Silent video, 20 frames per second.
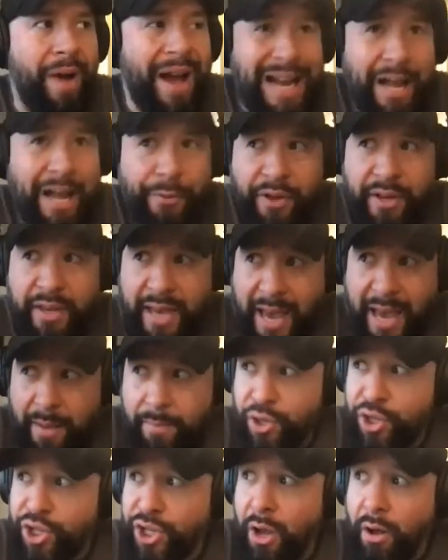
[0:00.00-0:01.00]
out the gate,
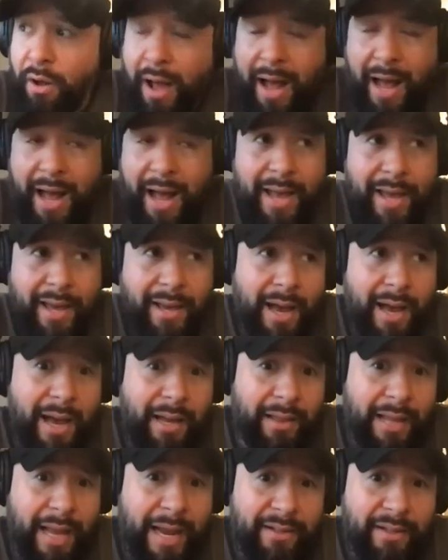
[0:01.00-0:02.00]
Michelle, I
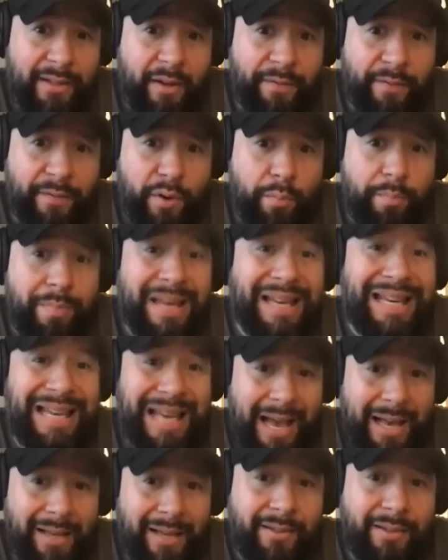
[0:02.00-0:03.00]
landed a few big
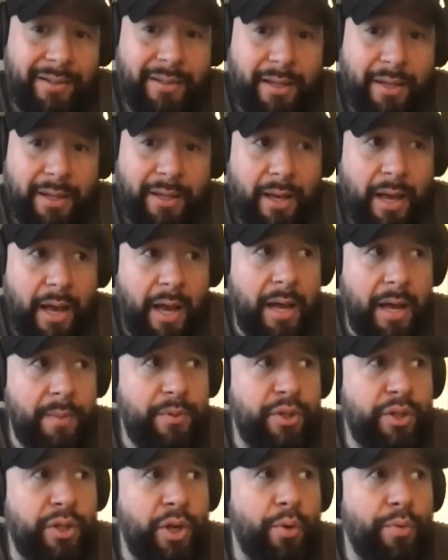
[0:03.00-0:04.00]
guests.
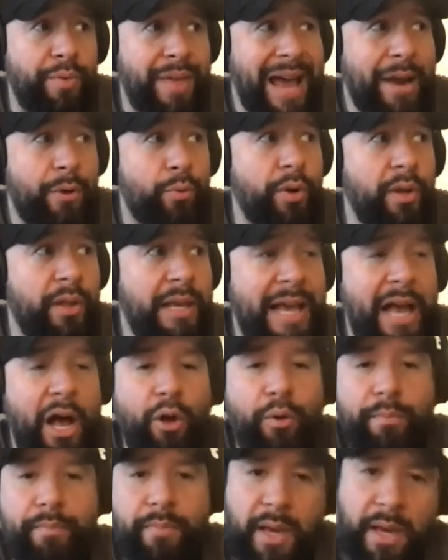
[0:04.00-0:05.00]
So that really
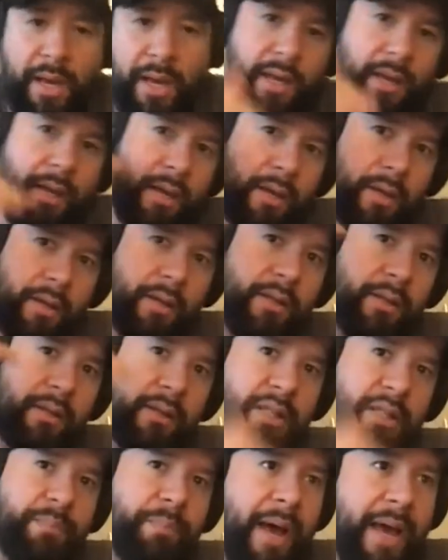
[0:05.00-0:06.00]
helped me
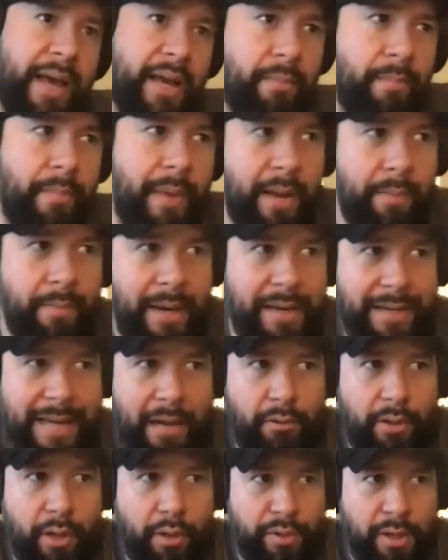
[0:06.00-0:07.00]
spike my
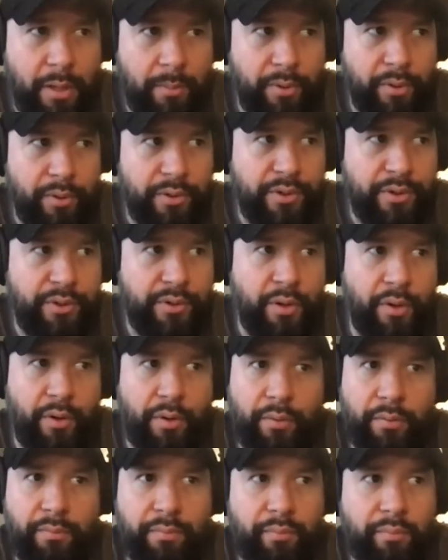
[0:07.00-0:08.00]
download numbers.
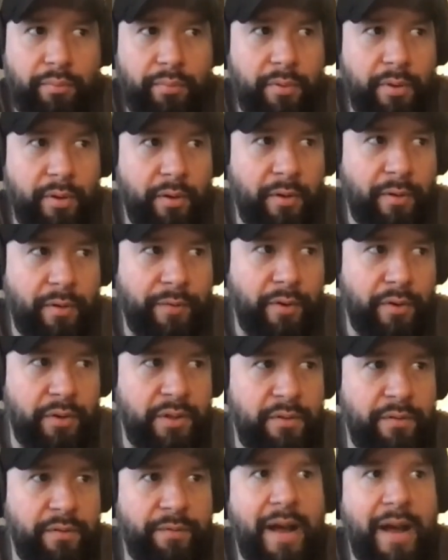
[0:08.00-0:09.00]
So, the
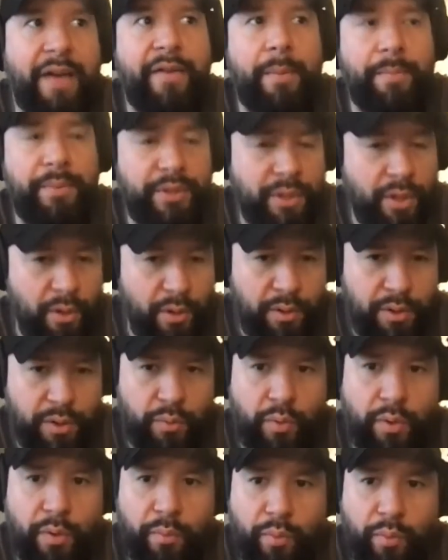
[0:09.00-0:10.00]
first 5 episodes
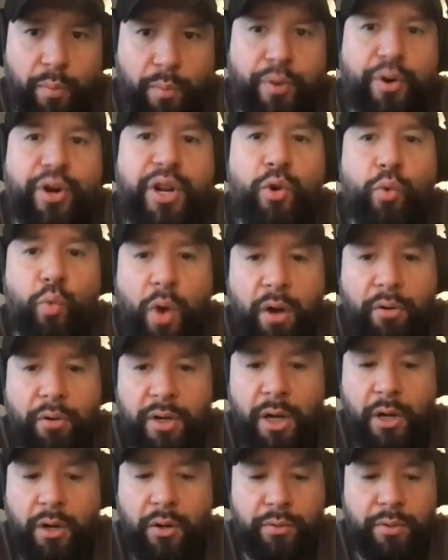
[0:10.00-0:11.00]
were pretty
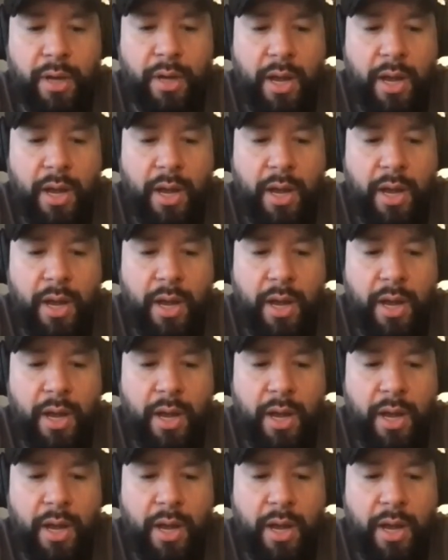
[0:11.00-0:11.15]
well-known